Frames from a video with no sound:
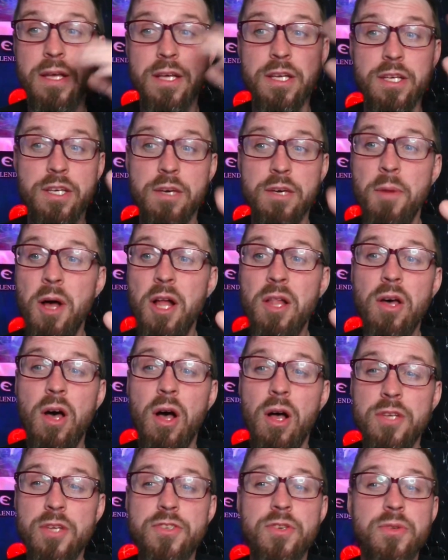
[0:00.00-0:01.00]
Kamala
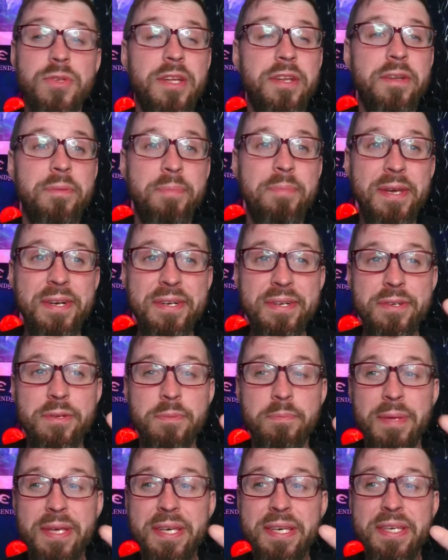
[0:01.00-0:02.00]
also didn't appear to
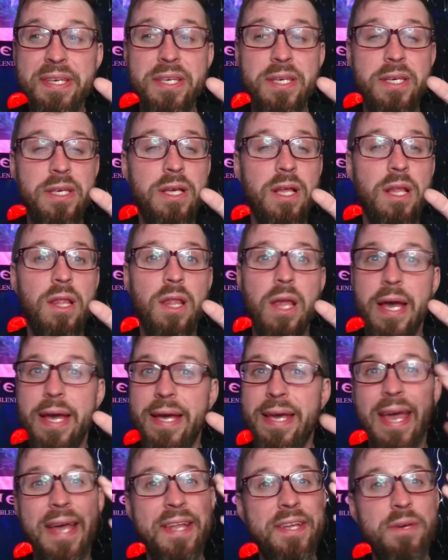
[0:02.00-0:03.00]
be
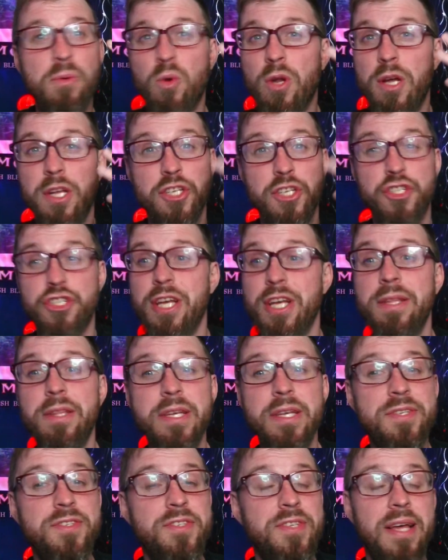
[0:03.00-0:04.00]
like anyone on shit
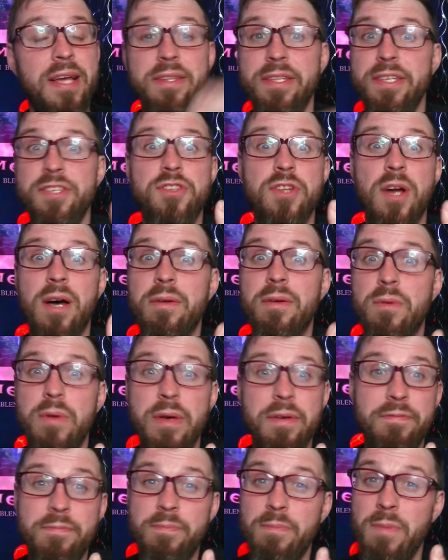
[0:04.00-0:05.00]
lists, at least not
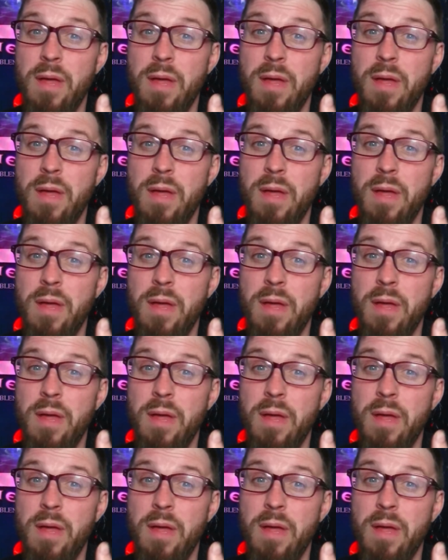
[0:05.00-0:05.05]
if